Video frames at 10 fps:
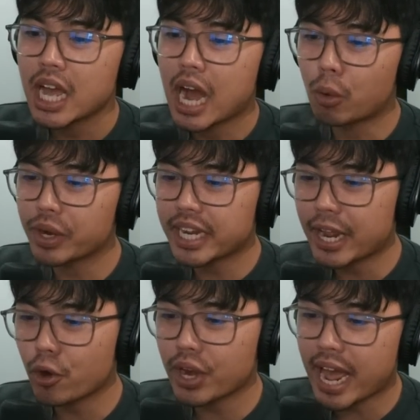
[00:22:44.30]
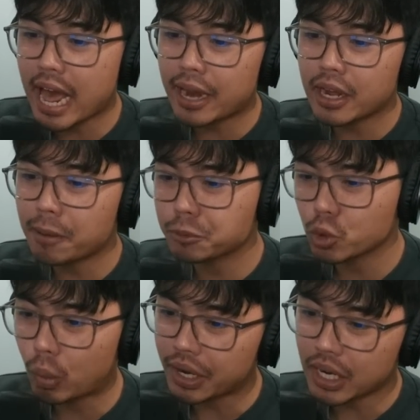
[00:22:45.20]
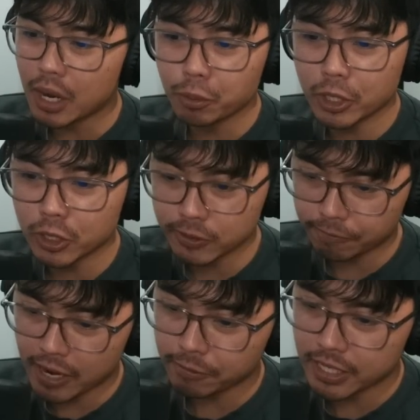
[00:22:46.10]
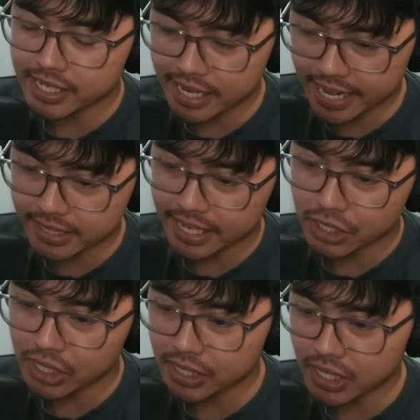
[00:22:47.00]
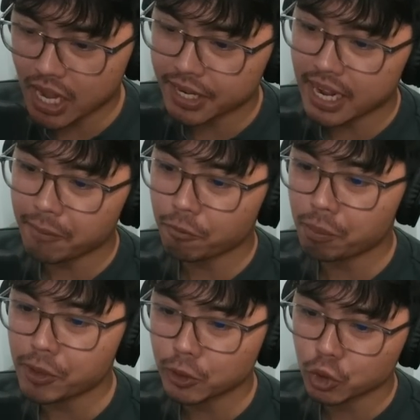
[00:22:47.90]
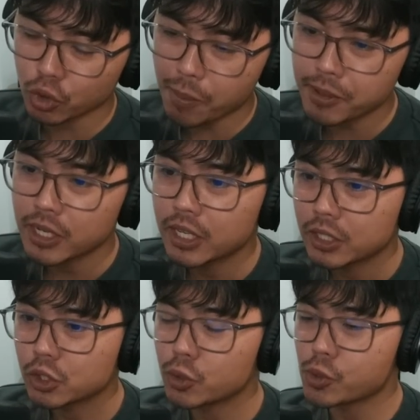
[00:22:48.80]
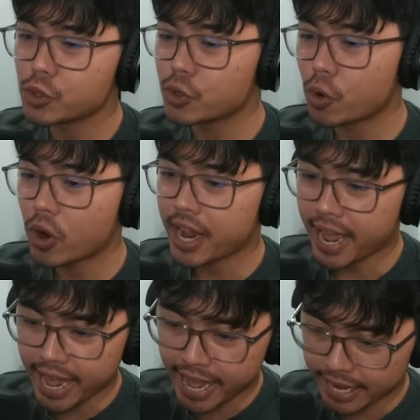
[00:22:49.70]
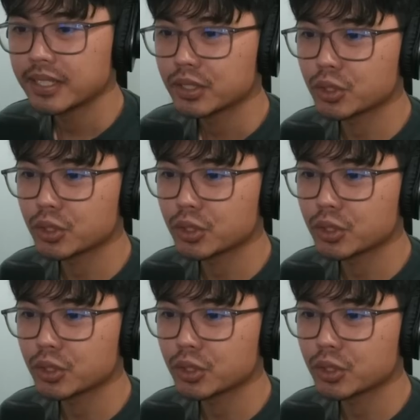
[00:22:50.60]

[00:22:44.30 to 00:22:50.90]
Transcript: When KO'd, add up to 1 card with a cost of 5 or less in SH in this card name from your drop to your hand.